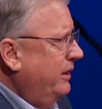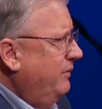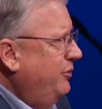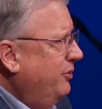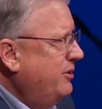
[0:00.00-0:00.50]

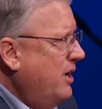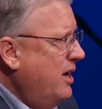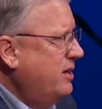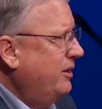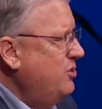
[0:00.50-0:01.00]
If you're
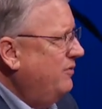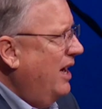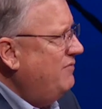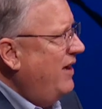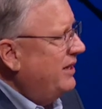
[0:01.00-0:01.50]
young and you've
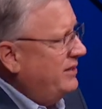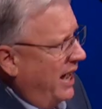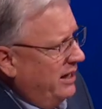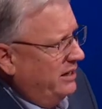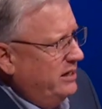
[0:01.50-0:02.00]
got
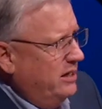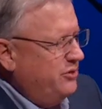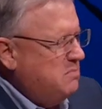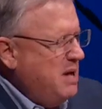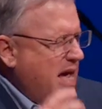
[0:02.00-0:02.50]
vitality and
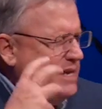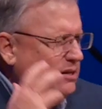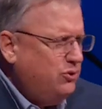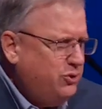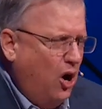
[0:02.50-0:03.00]
your mind
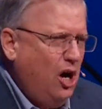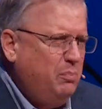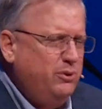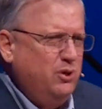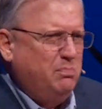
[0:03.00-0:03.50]
is
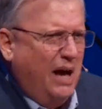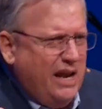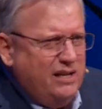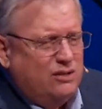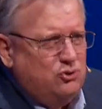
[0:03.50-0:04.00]
sharp and your
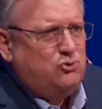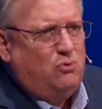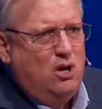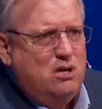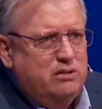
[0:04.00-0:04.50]
body is
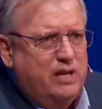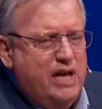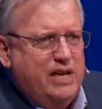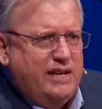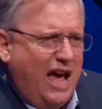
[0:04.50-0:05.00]
strong,
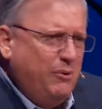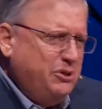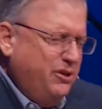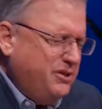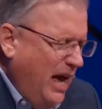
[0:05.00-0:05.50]
now
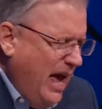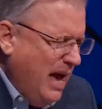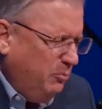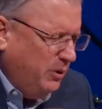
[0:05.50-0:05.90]
is the time.